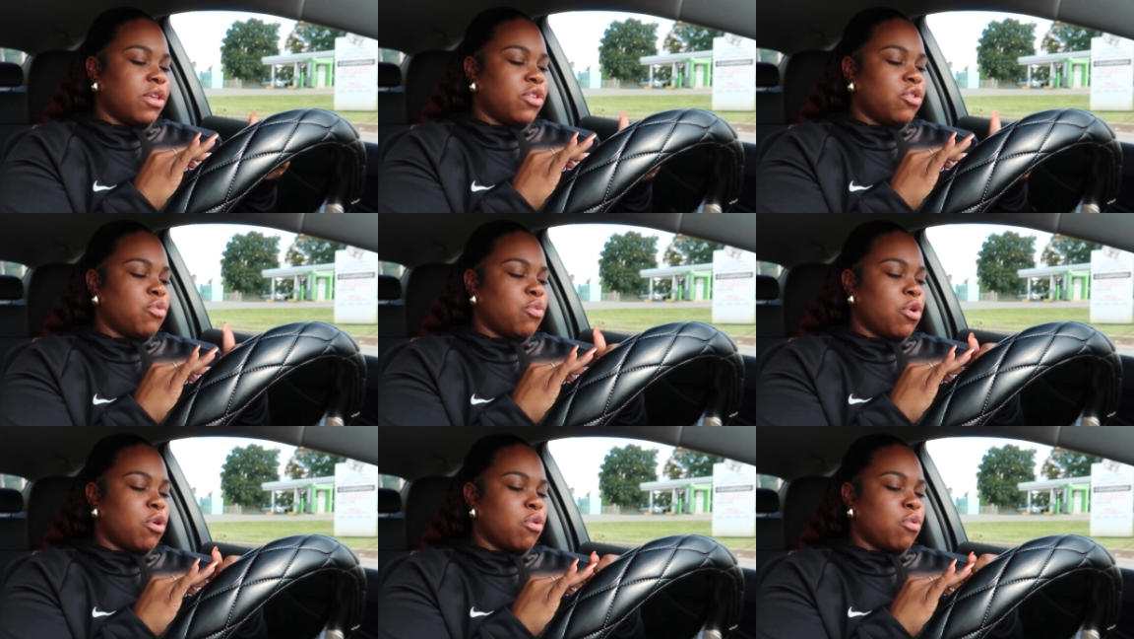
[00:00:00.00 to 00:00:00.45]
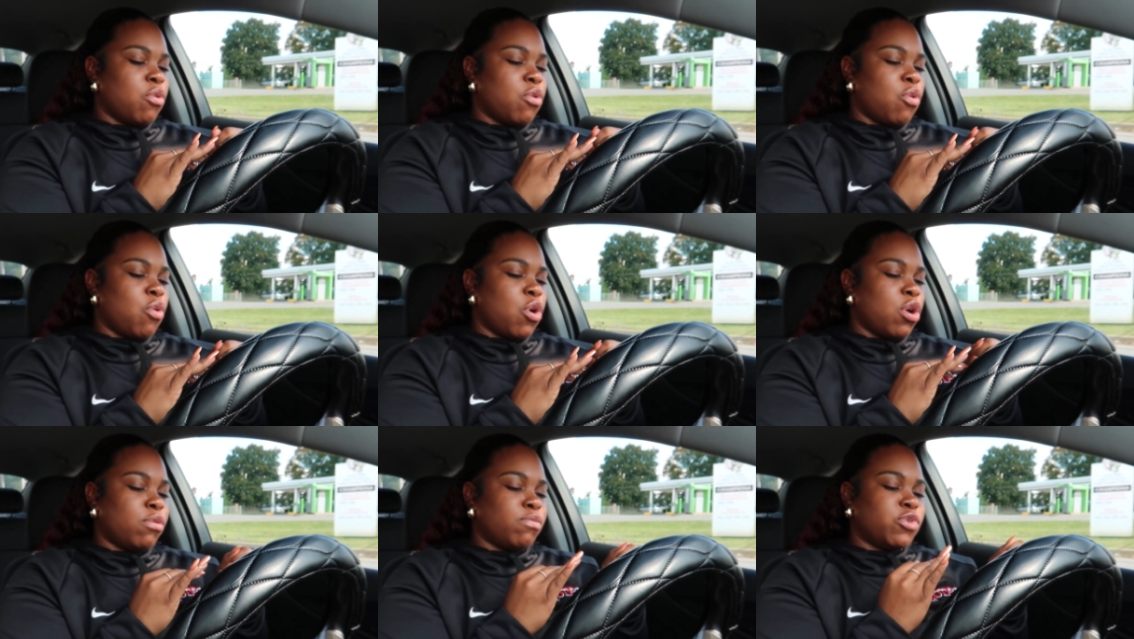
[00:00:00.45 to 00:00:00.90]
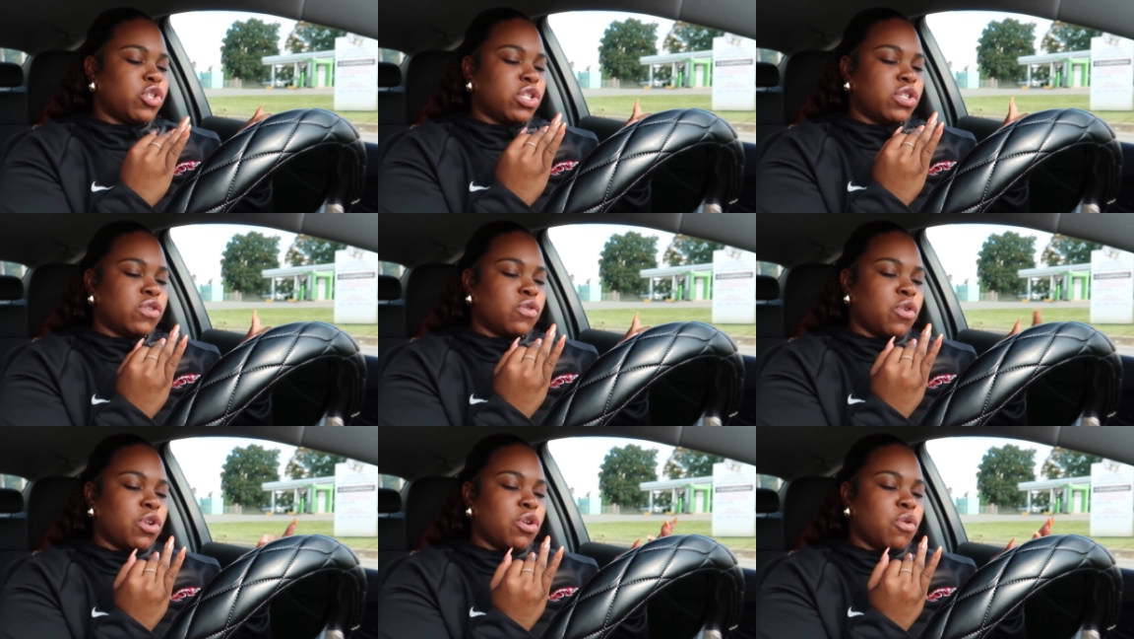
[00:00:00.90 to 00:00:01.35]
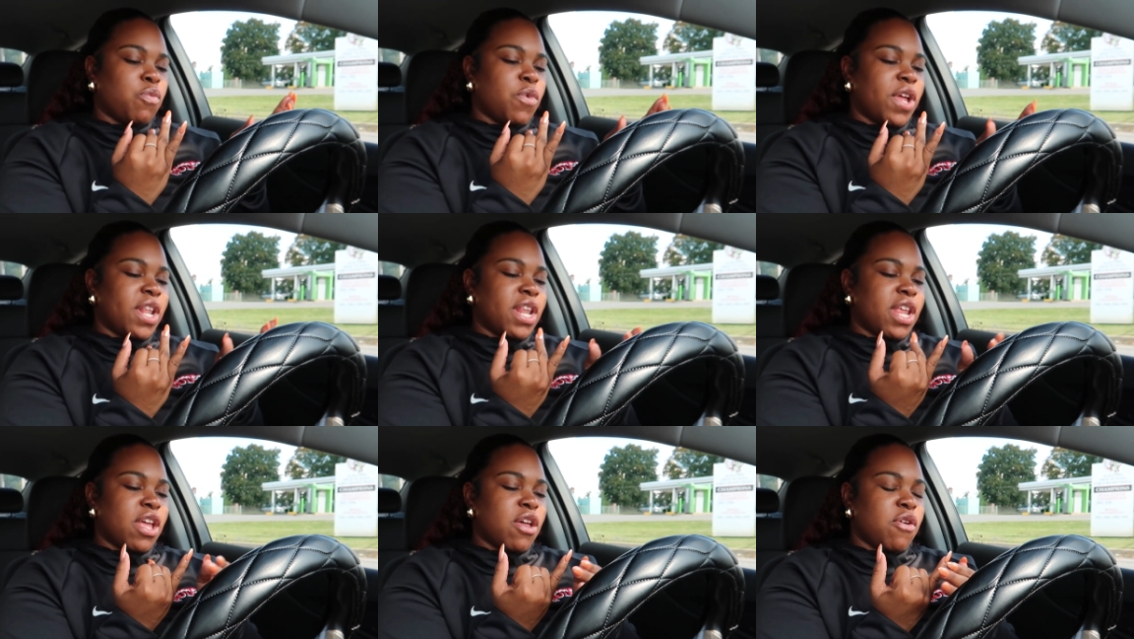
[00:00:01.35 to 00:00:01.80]
you were Chrome just on the
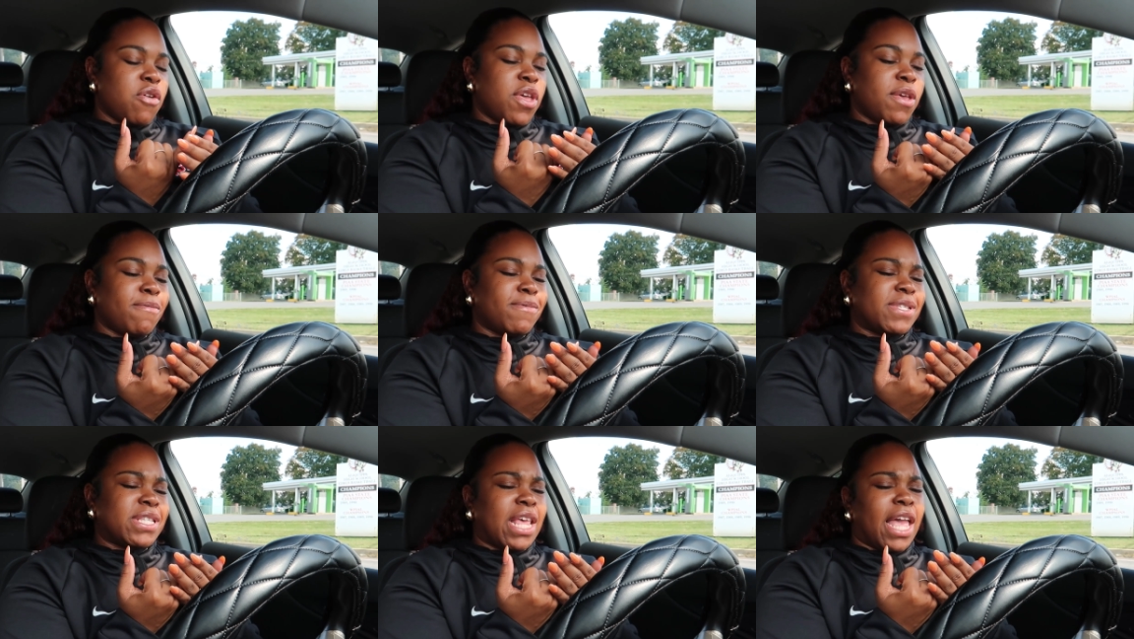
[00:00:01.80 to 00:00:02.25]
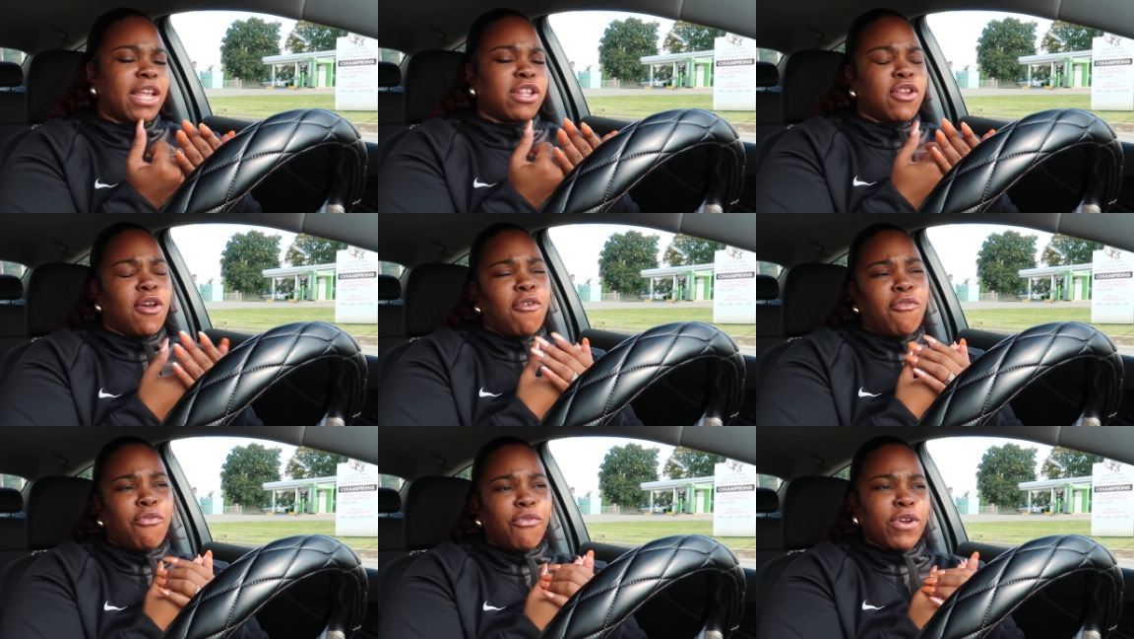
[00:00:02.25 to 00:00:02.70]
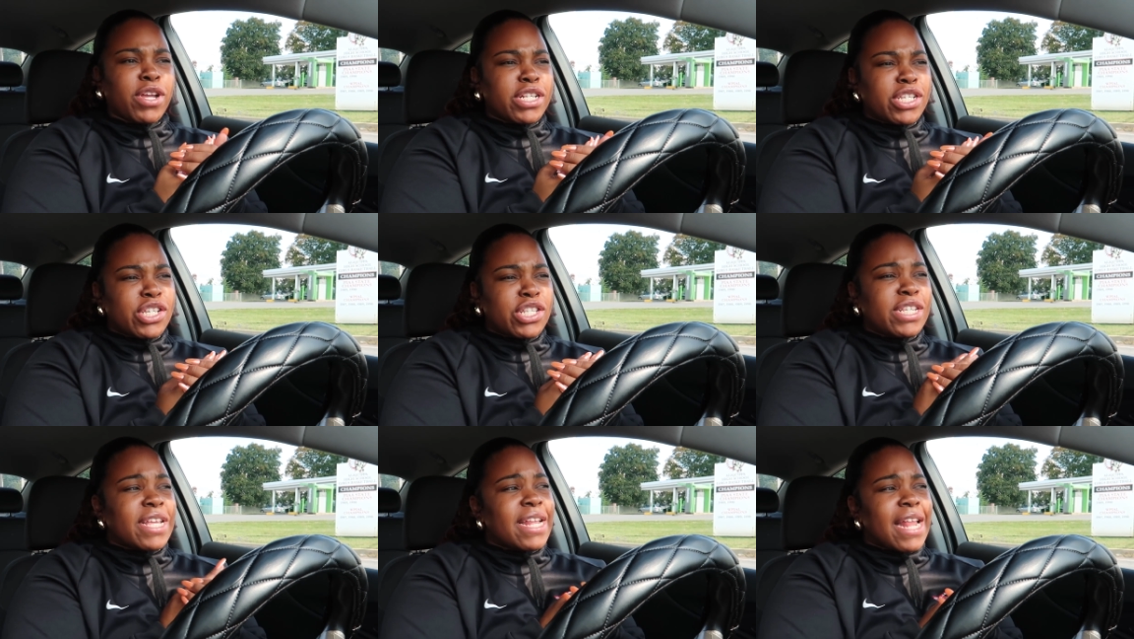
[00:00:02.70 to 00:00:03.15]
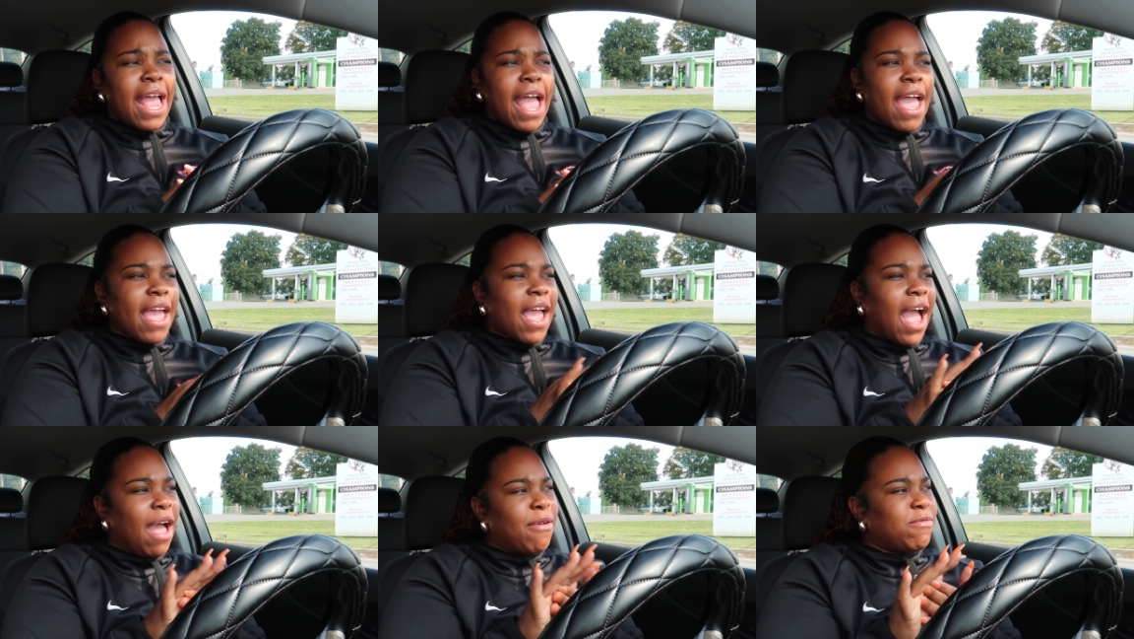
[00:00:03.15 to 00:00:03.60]
one now? He was like, no French today?
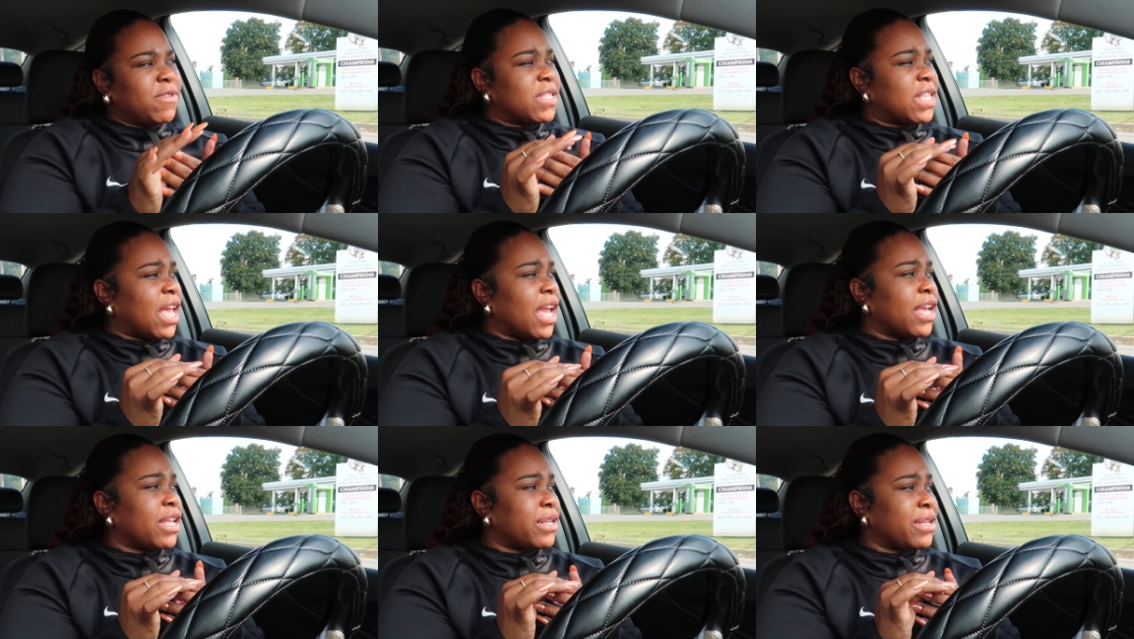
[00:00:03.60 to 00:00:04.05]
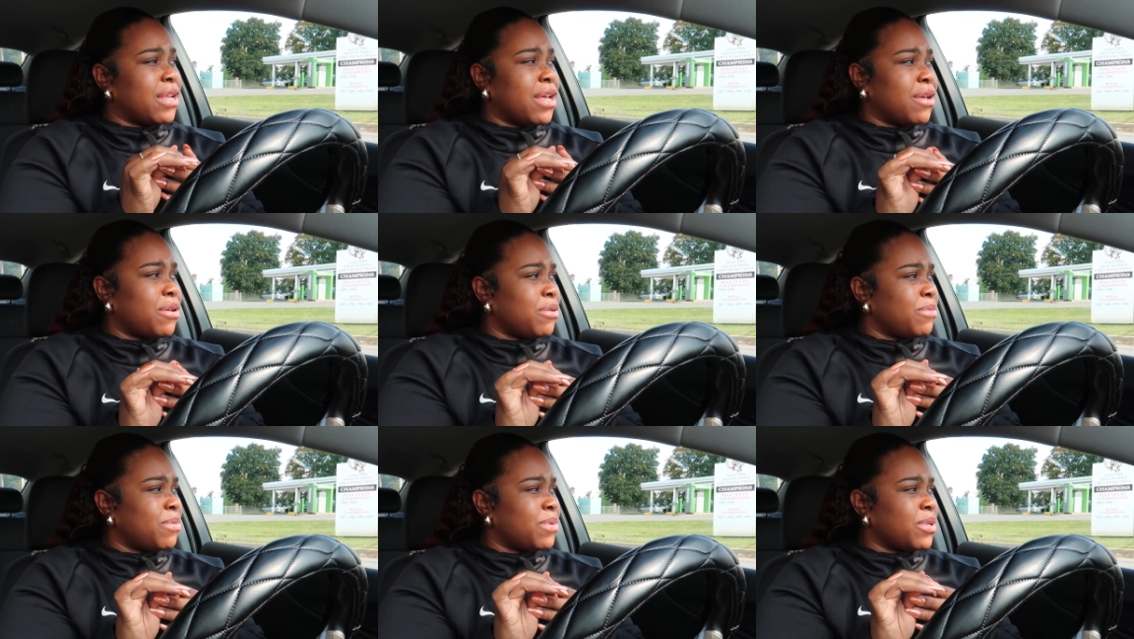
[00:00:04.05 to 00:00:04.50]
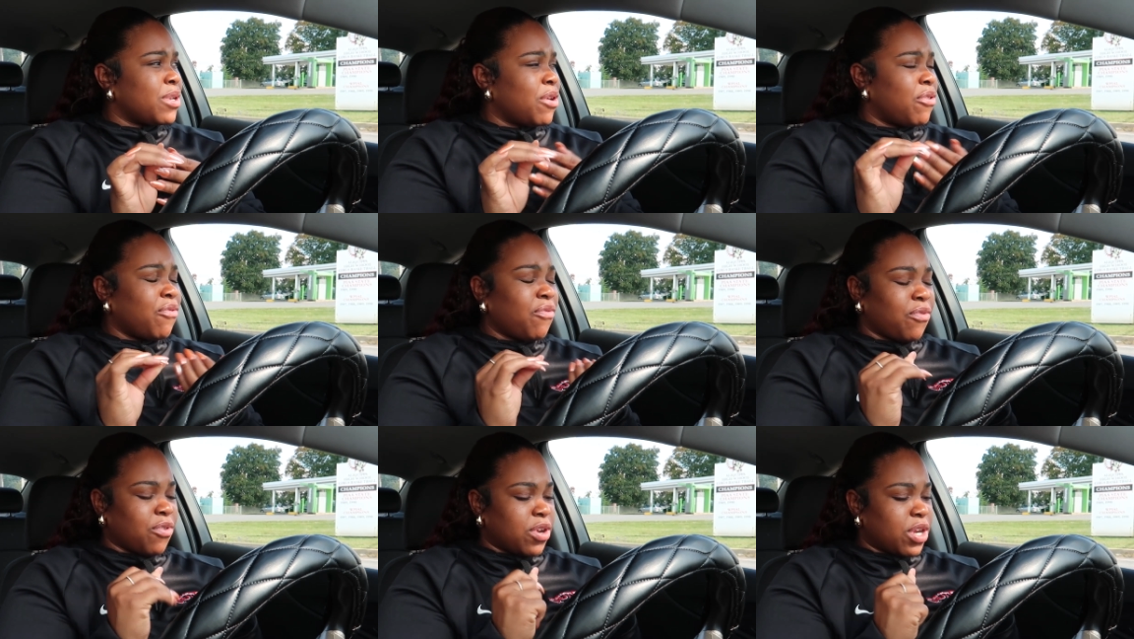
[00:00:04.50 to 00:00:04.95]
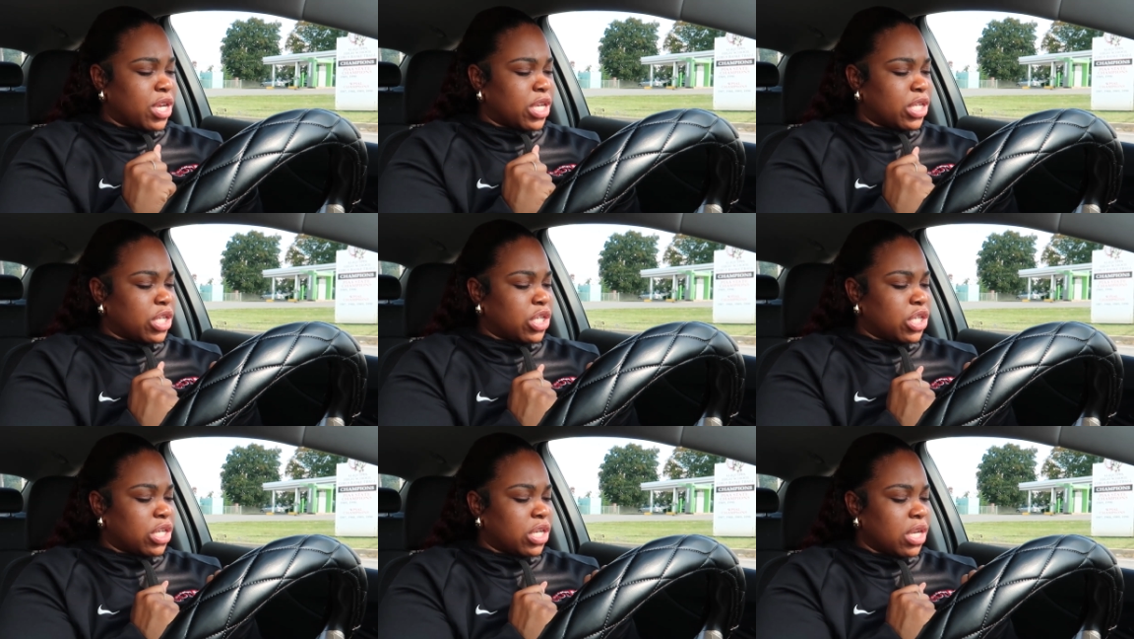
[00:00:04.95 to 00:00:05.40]
I was like, no, no
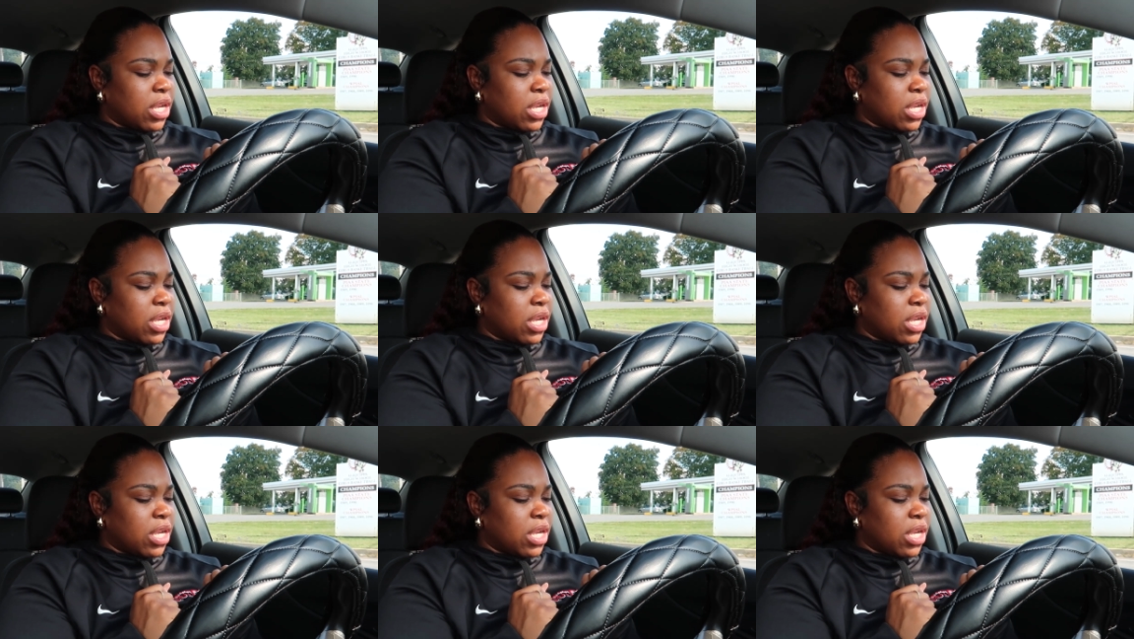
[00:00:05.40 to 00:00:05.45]
French.